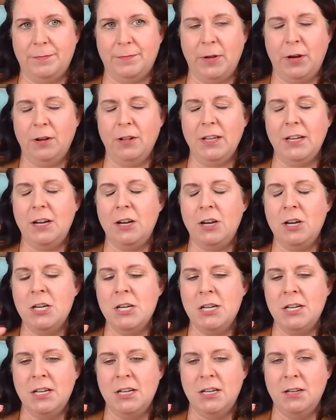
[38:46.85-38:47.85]
earlier,
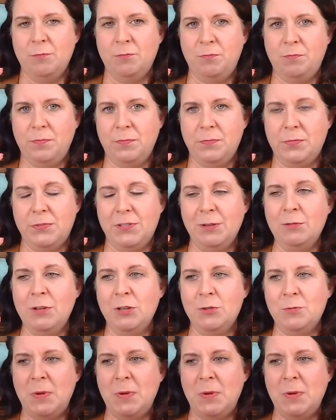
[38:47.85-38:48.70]
sometimes